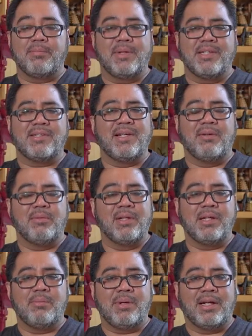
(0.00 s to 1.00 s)
but it's not
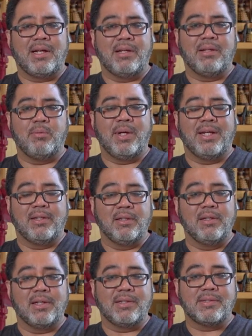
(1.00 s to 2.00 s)
really about how the way it
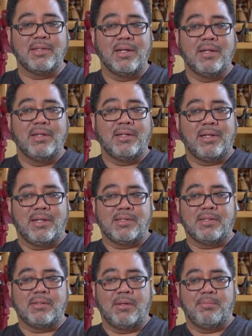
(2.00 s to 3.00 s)
looks.
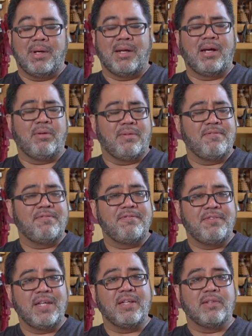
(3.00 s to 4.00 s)
It's about how it
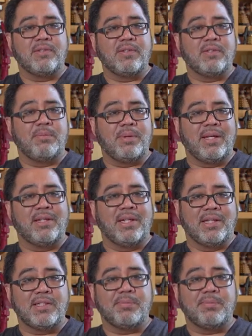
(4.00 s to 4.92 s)
feels to be in that